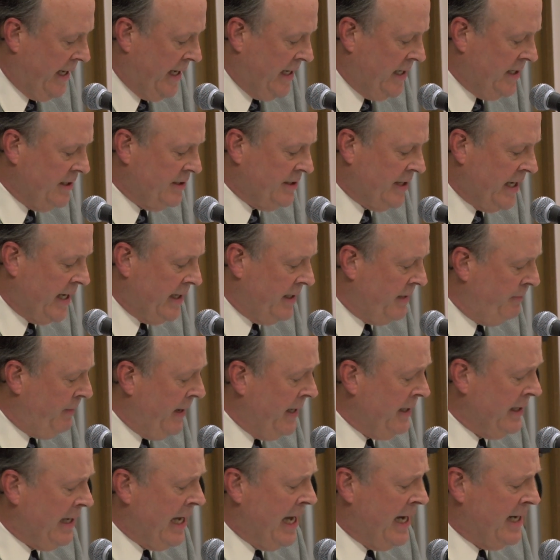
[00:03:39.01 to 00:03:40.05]
And he said, the
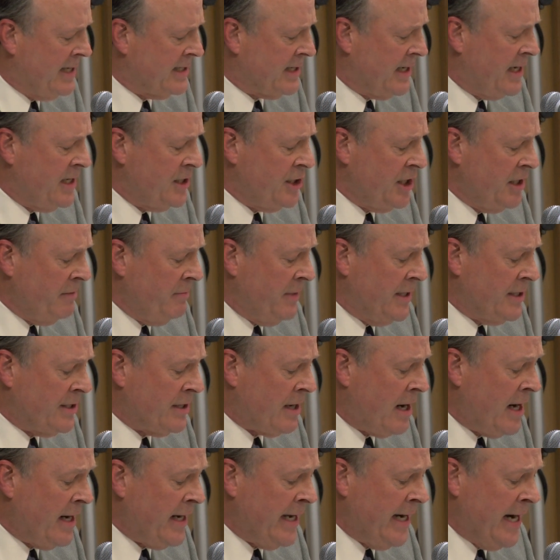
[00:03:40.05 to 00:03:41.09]
Pentagon is a legitimate
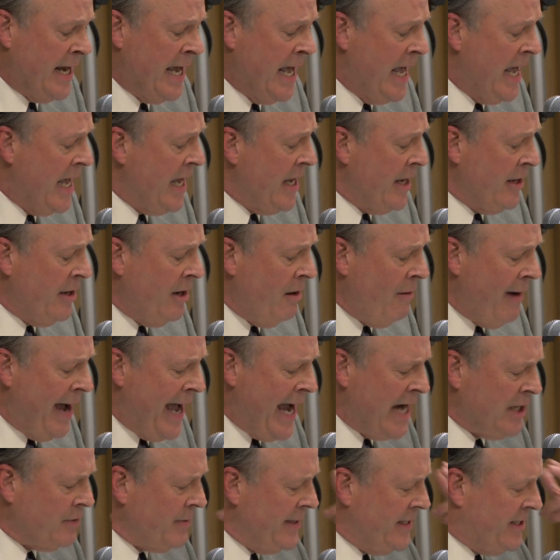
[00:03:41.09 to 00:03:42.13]
target? You know, I
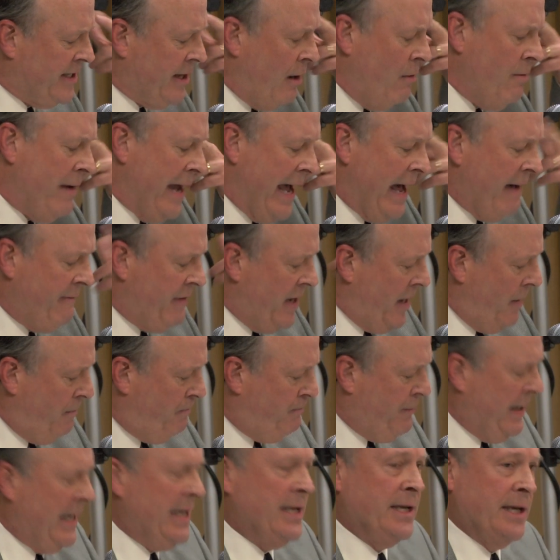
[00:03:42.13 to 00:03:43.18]
actually don't have
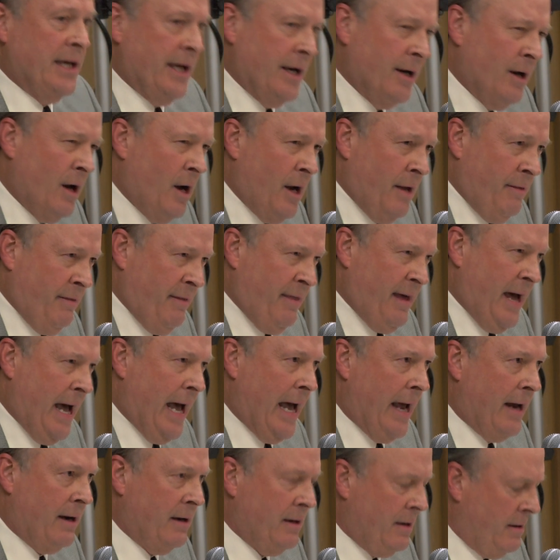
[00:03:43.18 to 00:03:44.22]
an opinion on
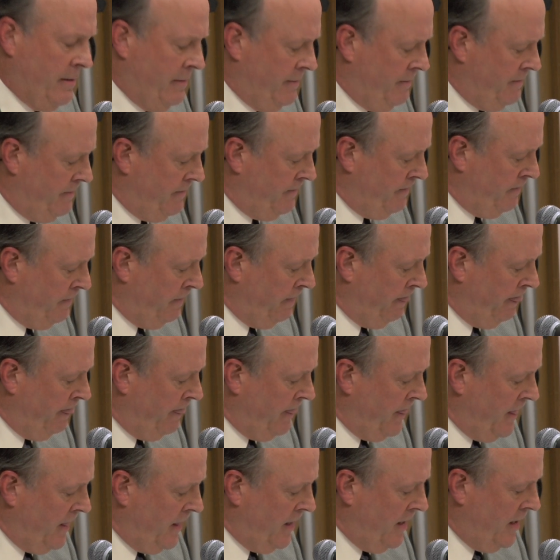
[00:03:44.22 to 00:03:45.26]
that.
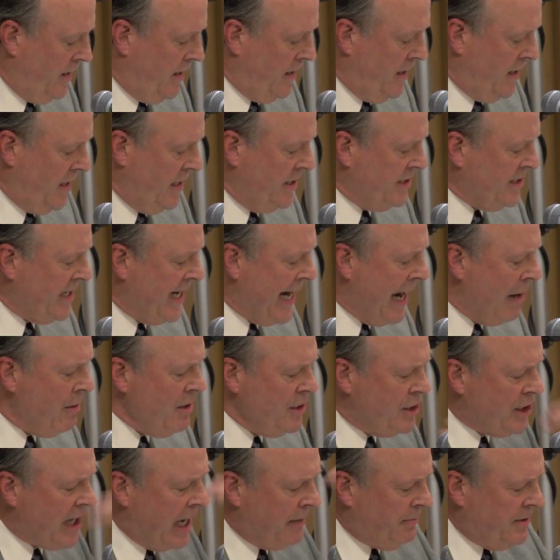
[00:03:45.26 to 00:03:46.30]
He said,
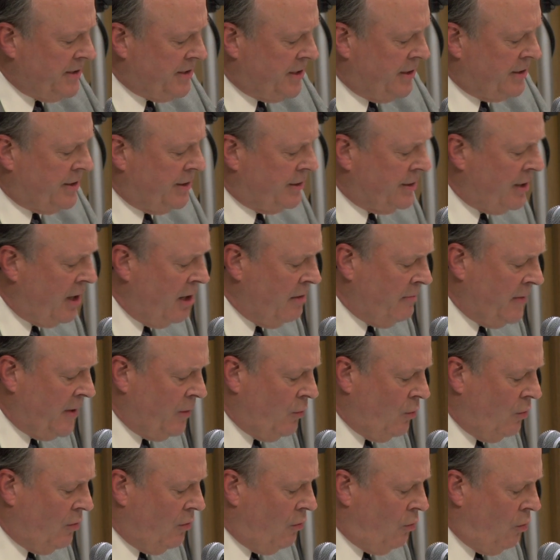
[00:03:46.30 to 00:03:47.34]
our job is to
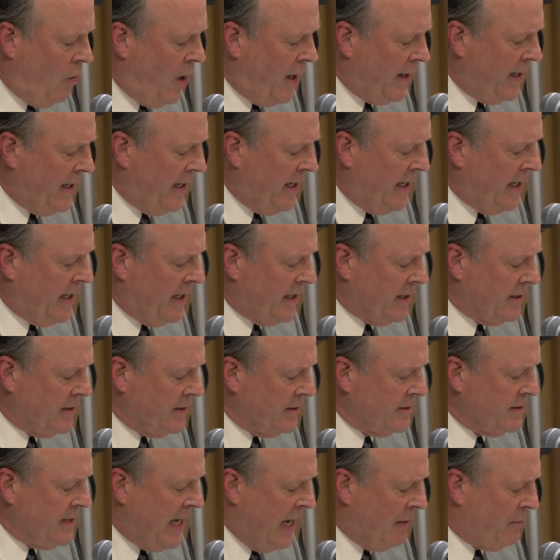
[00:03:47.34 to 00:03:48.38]
determine what
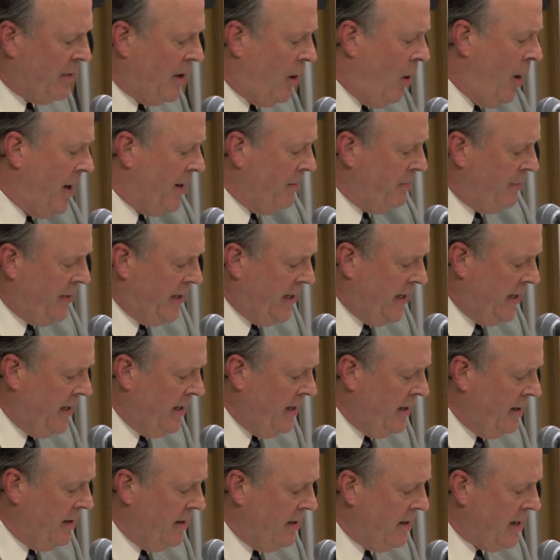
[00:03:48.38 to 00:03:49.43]
is, not what ought to
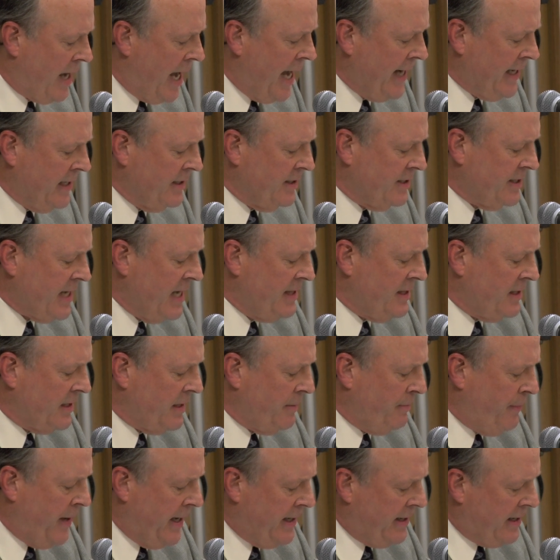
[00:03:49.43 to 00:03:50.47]
be. I can say that
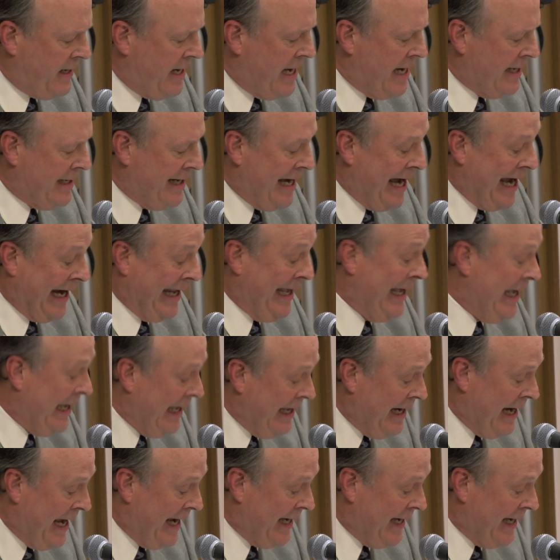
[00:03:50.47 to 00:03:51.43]
the Pentagon got hit.